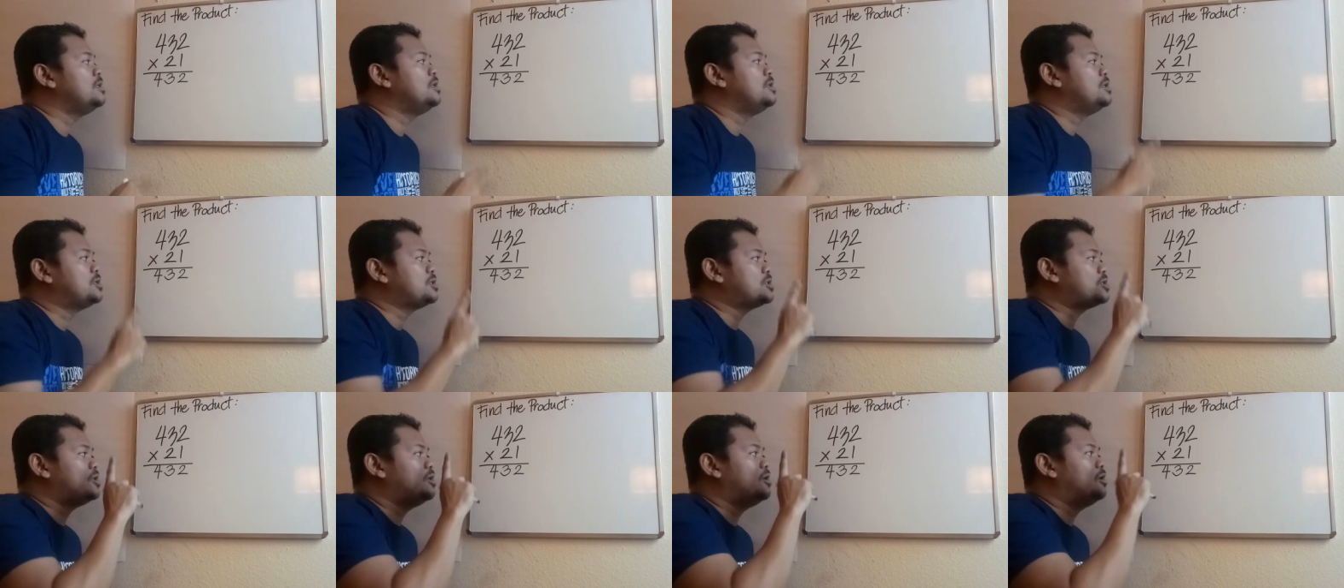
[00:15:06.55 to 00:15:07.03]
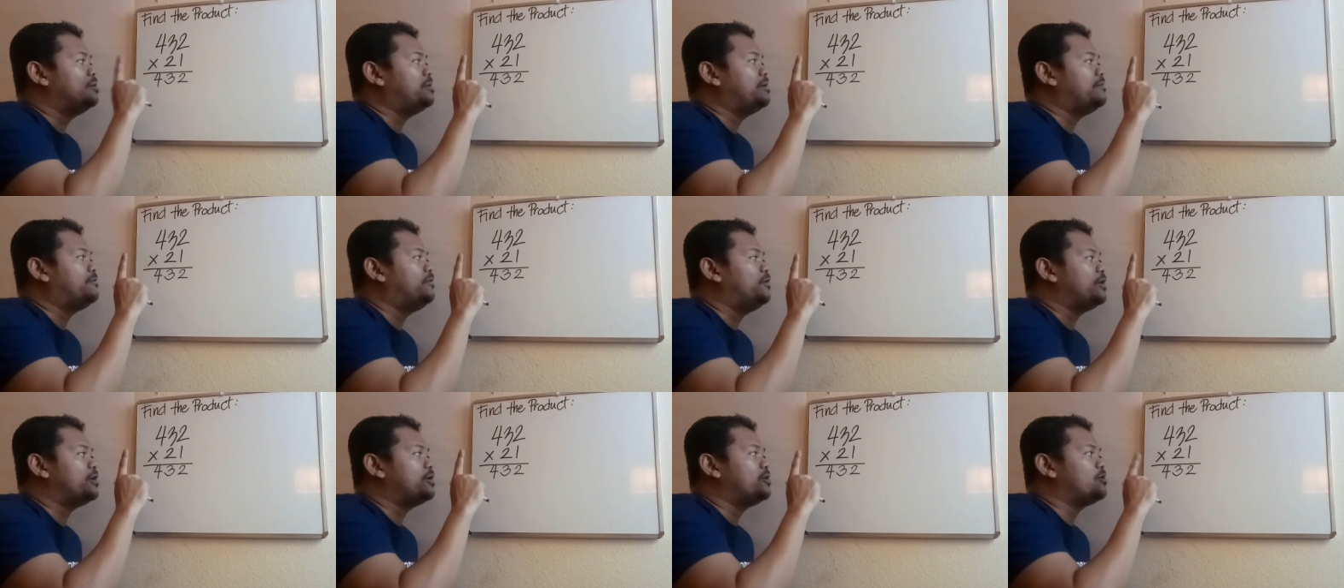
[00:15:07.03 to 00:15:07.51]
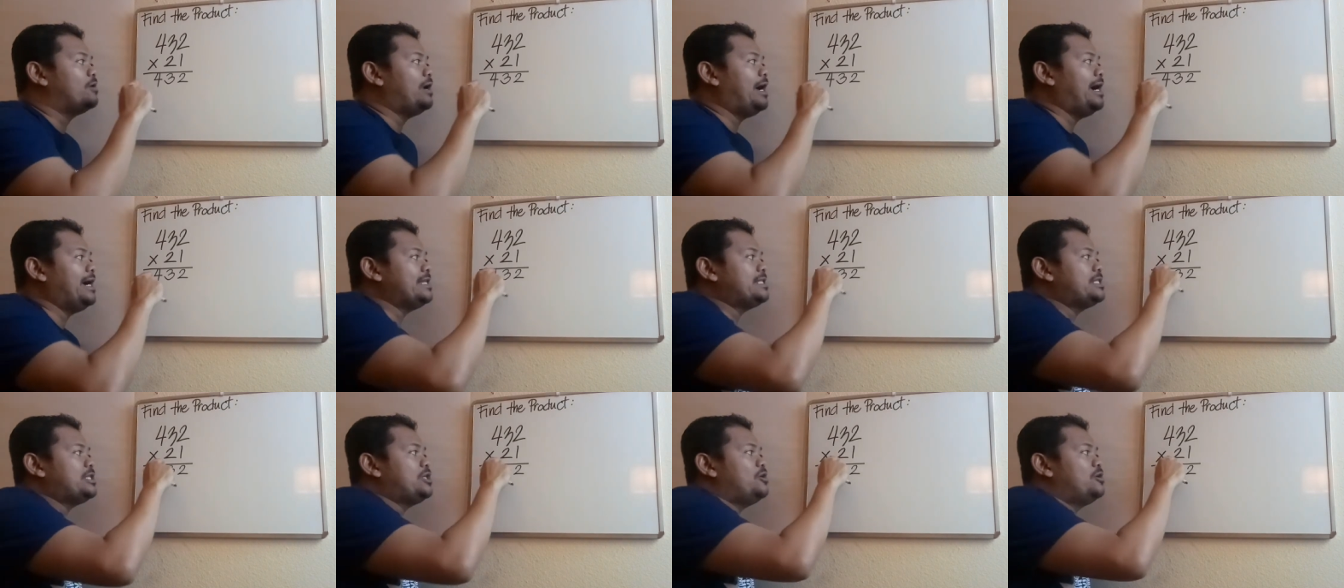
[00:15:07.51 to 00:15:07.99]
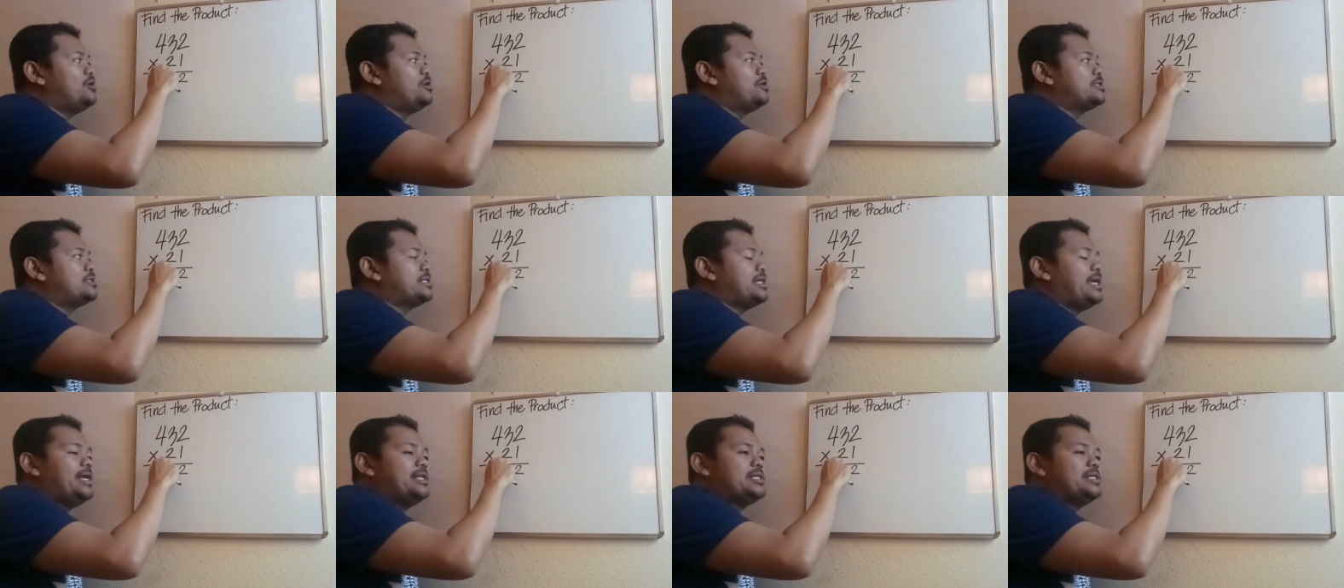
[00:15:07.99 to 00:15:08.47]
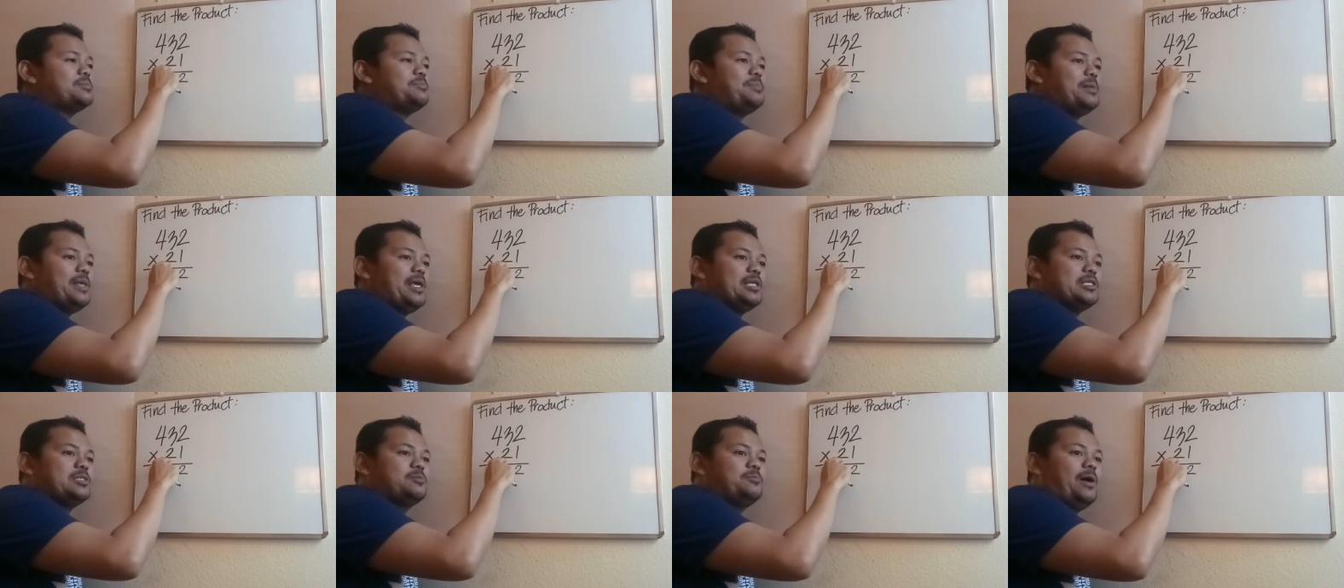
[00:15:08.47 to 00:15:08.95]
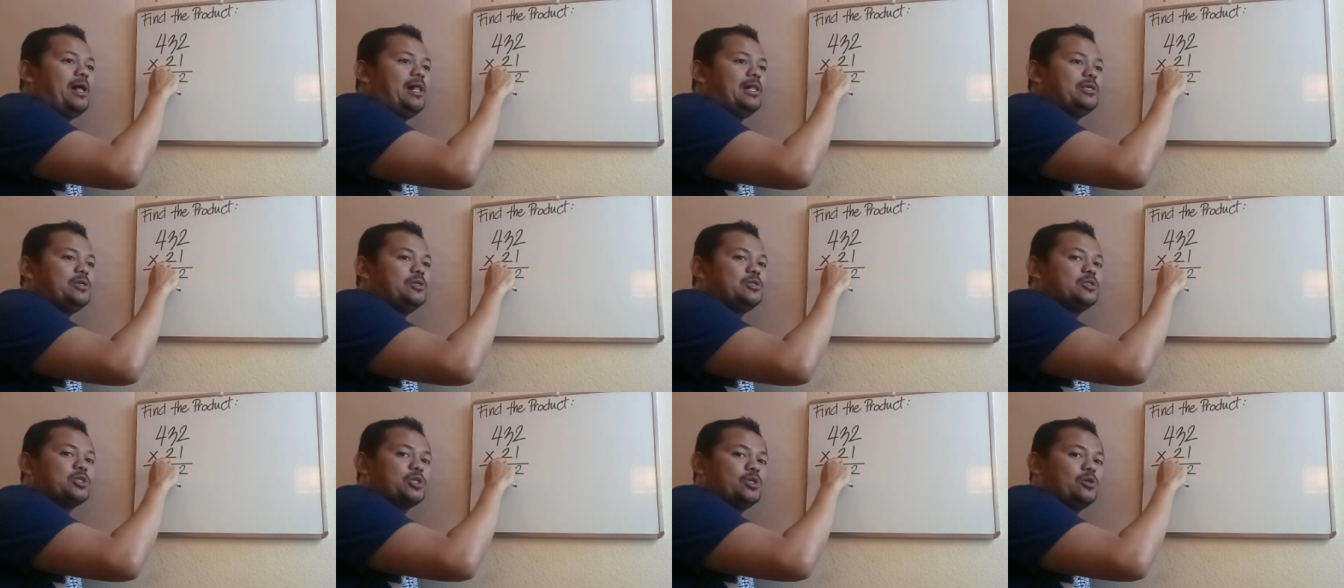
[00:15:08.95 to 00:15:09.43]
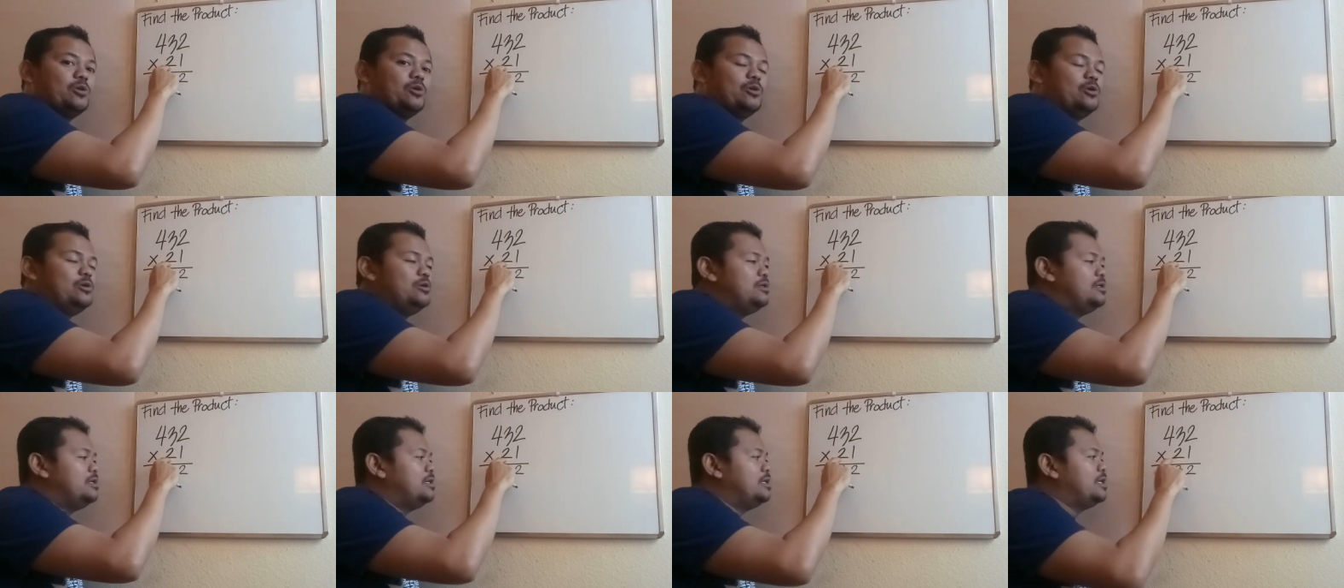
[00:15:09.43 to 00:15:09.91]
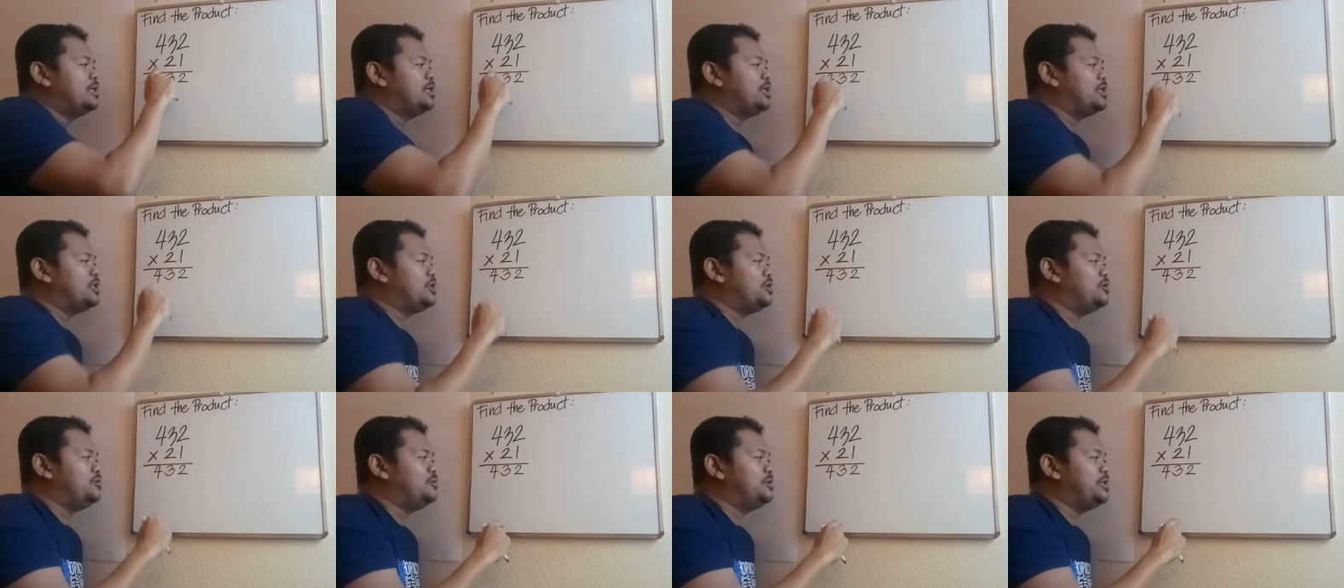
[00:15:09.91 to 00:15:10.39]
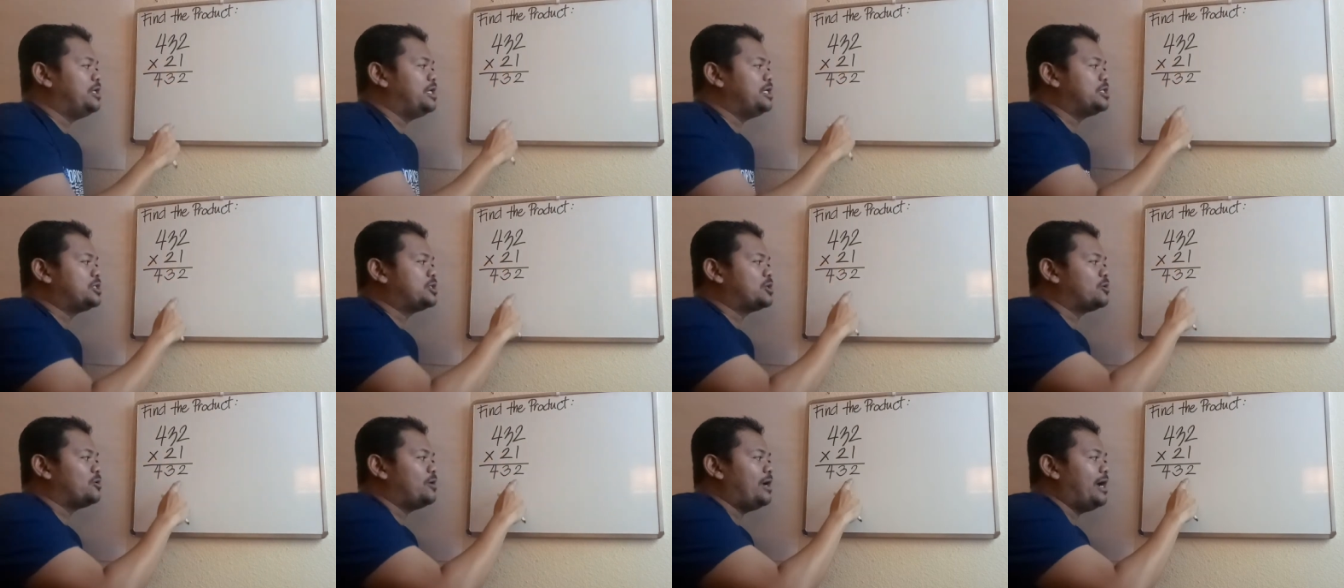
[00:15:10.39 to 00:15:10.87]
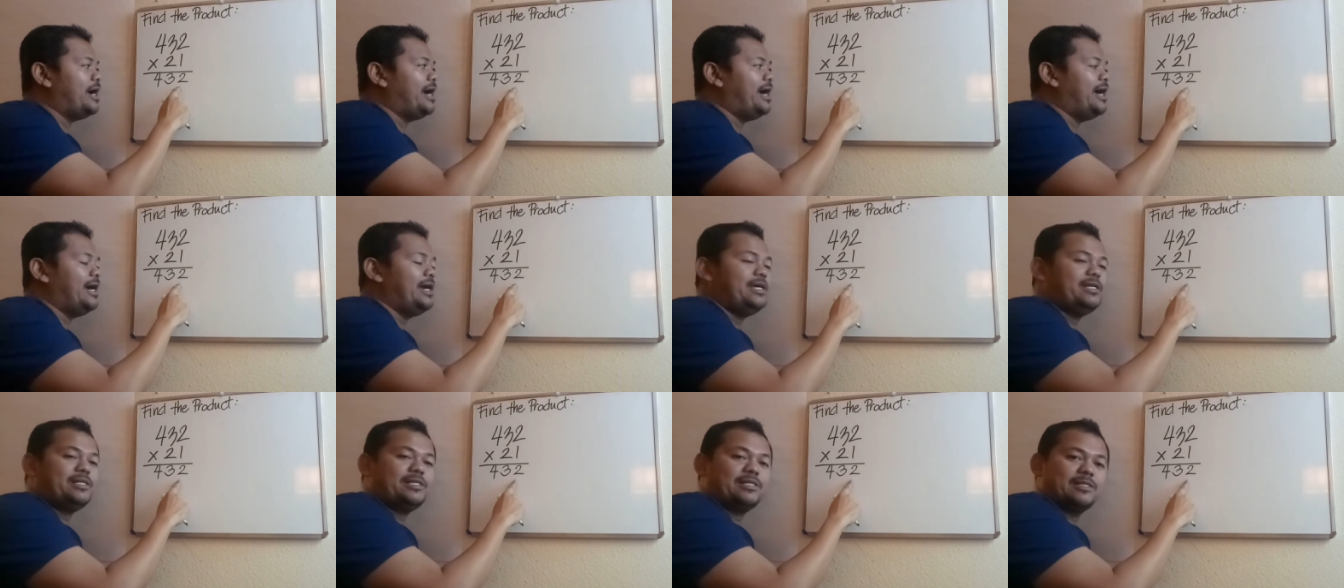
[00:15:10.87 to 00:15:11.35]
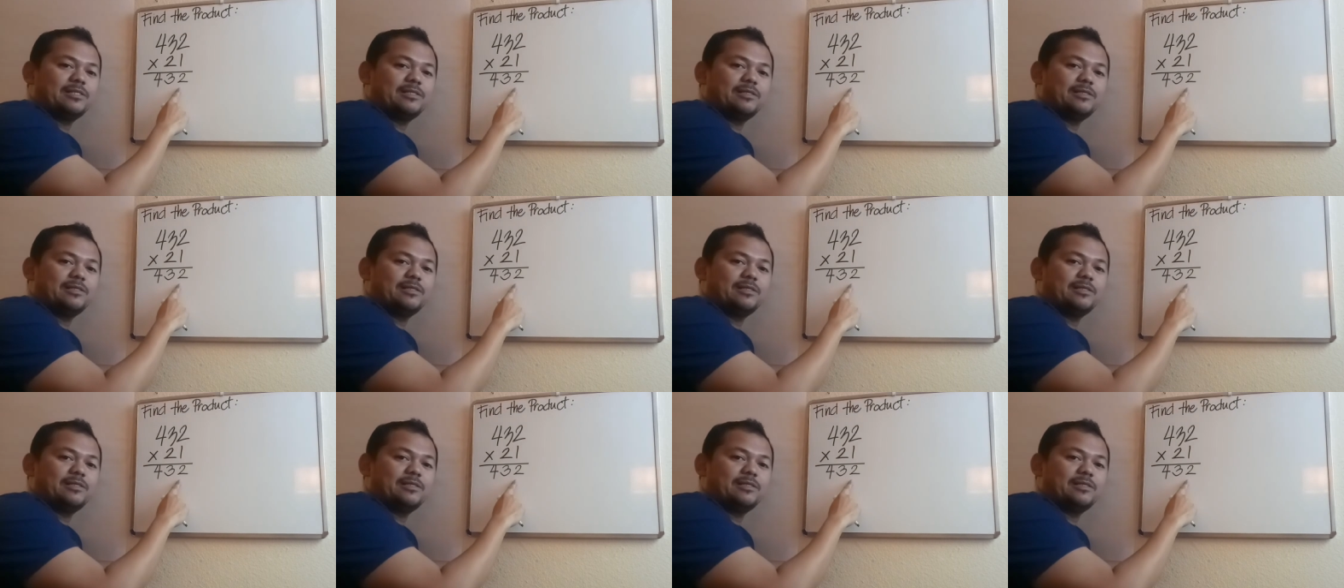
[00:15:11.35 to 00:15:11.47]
So before you write your tens place value 2, you need to write,